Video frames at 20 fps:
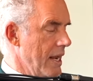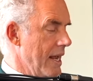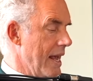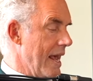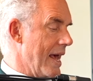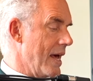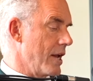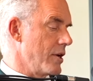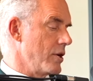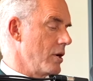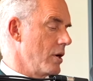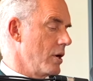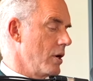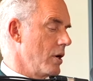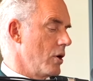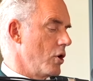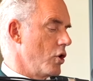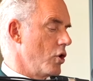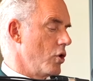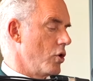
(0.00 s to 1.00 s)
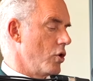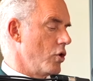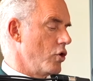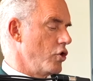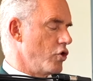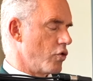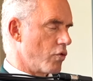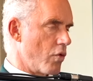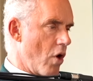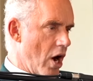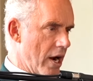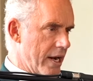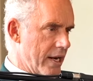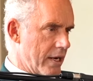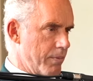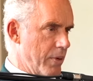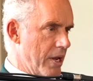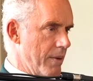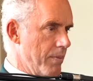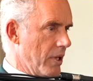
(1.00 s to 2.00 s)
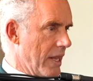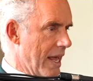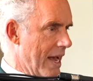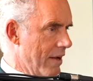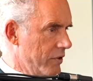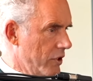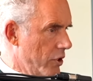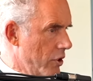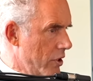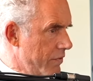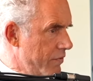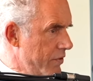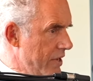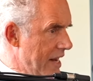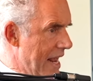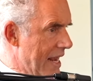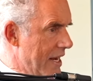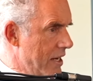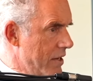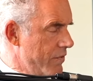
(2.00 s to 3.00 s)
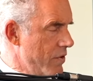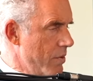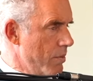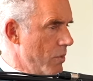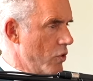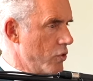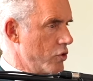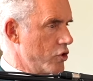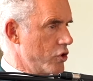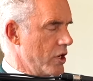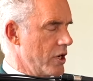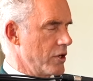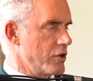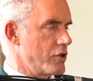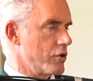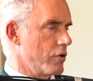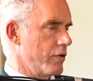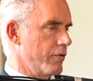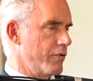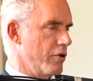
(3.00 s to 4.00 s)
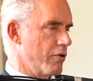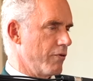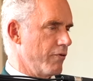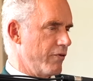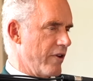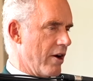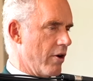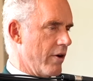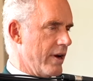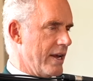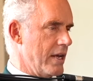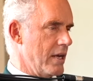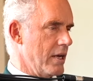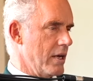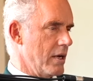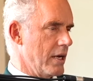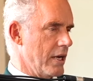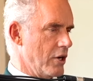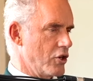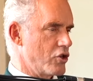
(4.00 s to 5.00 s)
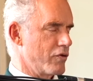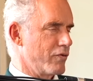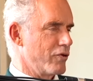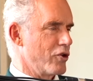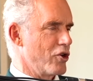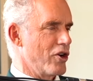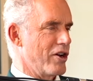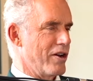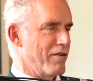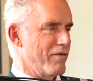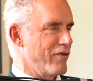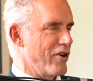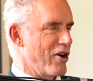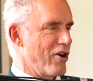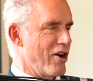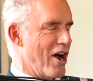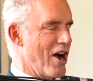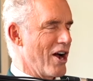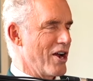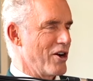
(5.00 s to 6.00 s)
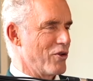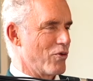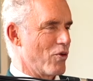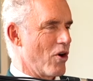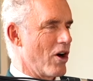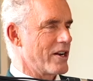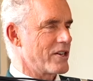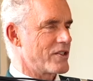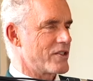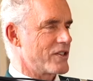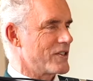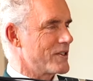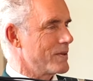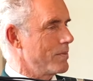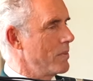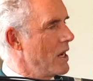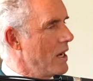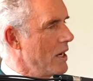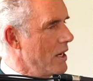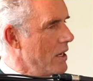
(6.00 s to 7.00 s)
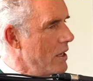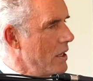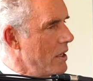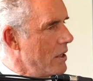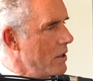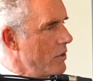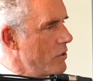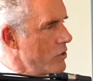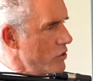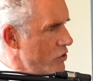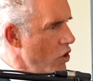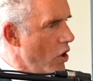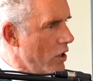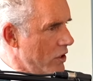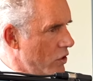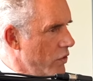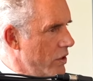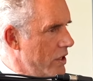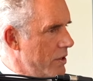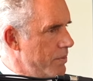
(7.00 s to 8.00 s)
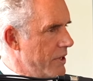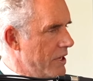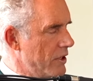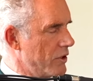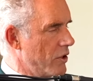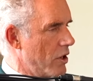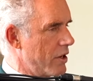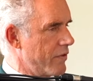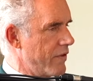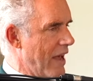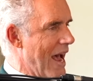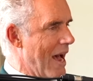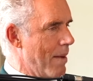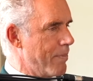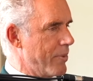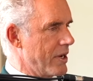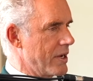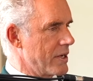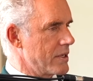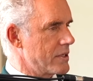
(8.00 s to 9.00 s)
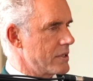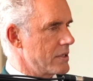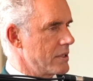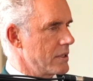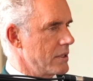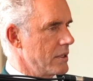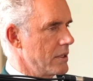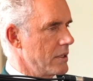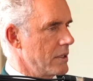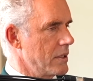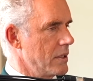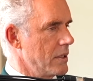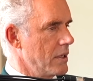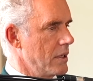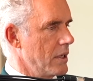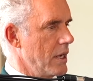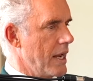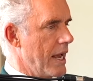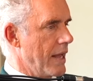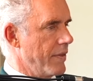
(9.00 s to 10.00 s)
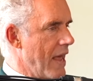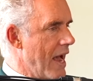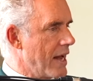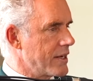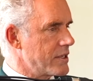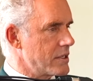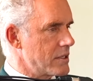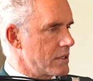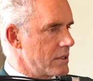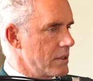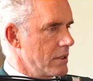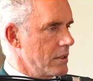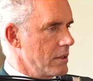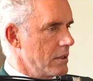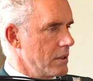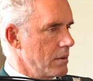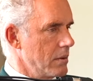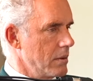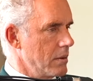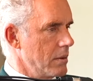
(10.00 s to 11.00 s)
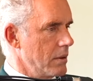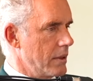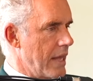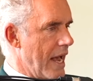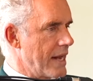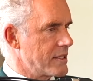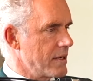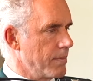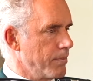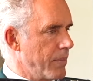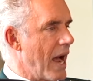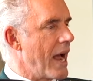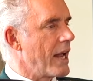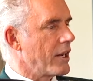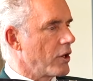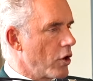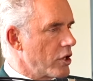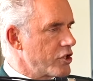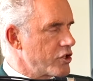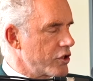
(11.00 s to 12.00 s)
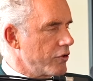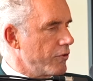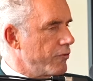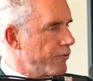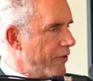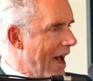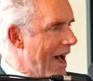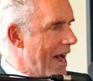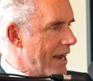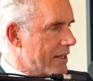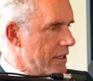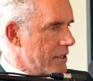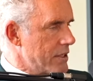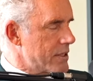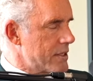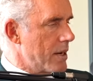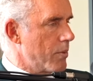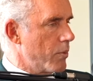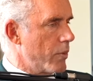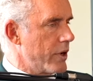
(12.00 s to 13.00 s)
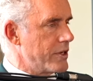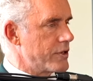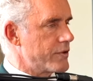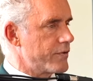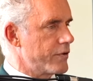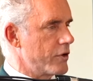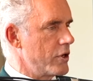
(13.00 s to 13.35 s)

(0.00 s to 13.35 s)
and neurotic people have a lot of negative emotion. And so if you're very introverted and very high neuroticism, there's not going to be a lot of happiness. And that's a biological fact in some ways for